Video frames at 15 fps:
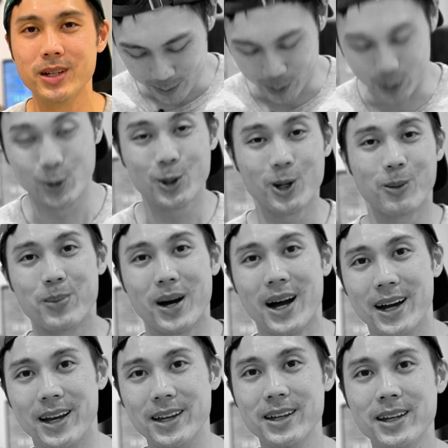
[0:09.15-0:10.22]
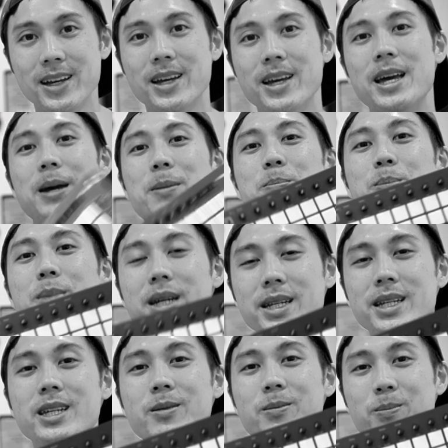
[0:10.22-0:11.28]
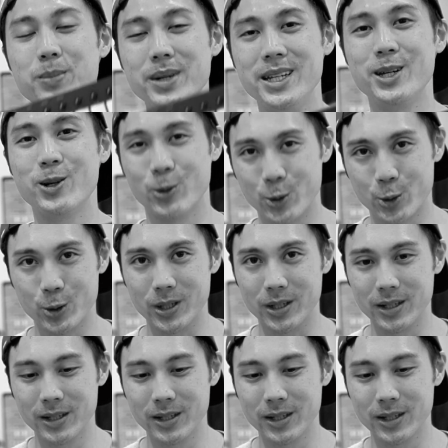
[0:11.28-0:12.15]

do not buy a mini MIDI controller.